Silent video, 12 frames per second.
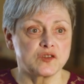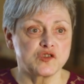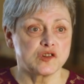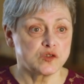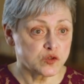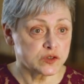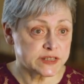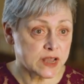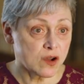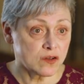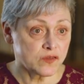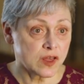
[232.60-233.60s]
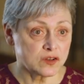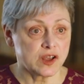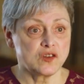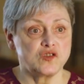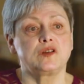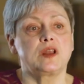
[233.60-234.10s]
the Children's Heart
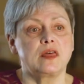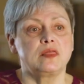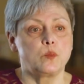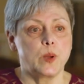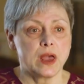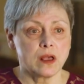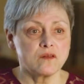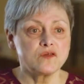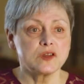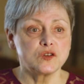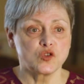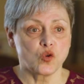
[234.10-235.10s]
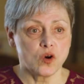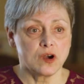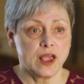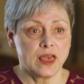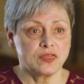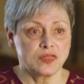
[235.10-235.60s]
Foundation on the back of the
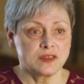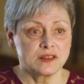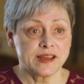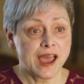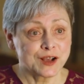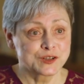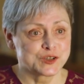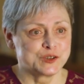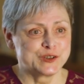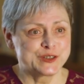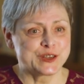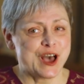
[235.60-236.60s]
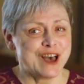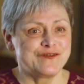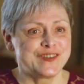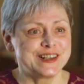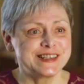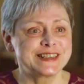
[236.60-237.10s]
door at the doctor's
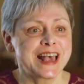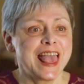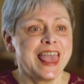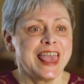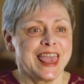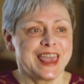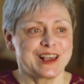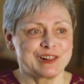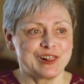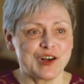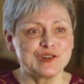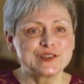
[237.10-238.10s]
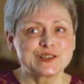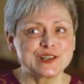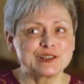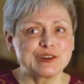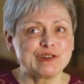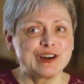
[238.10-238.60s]
office. He closed
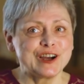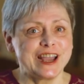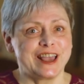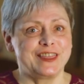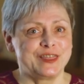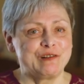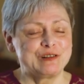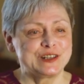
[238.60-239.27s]
the door and there